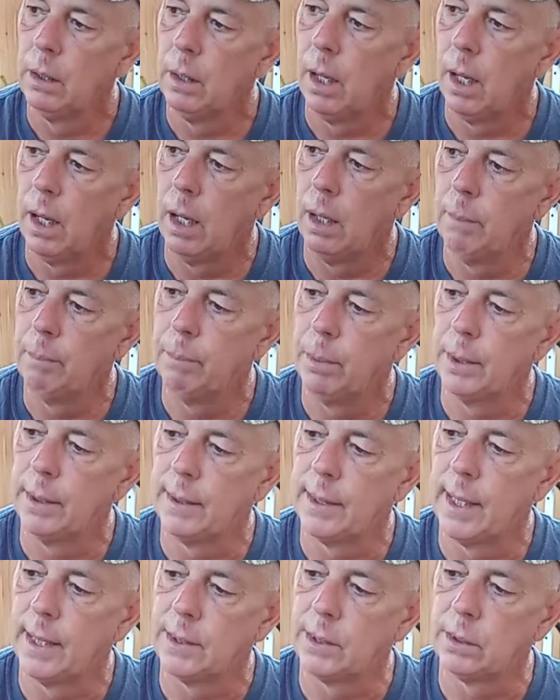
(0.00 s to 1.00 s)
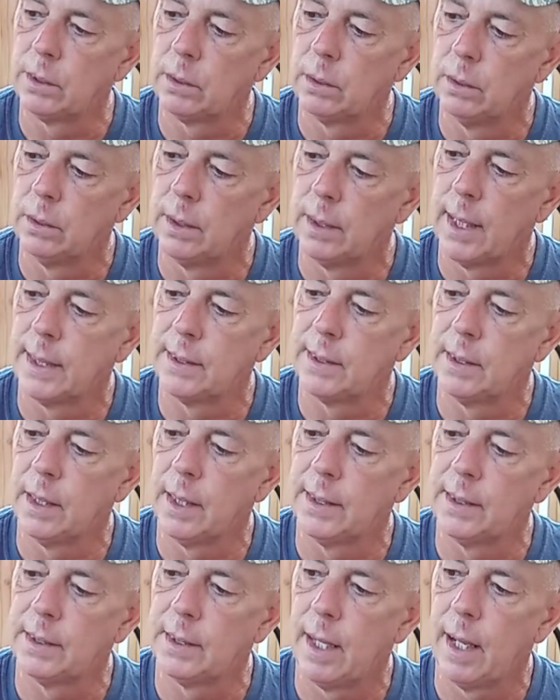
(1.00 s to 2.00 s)
uh, but that's that's
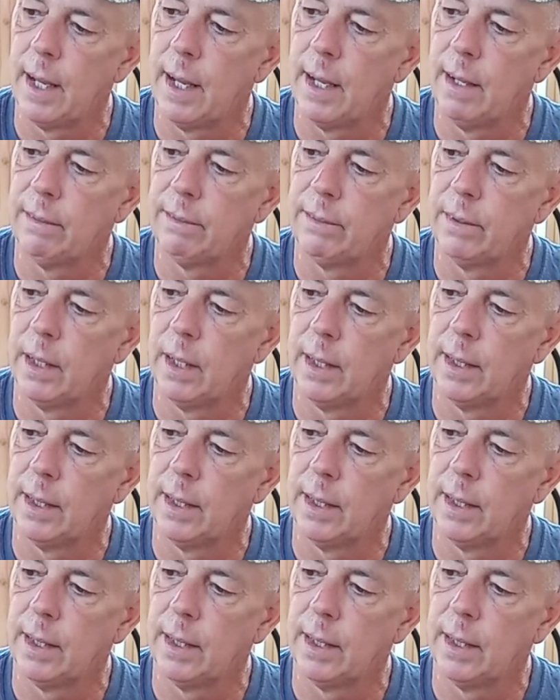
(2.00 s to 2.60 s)
nice to have.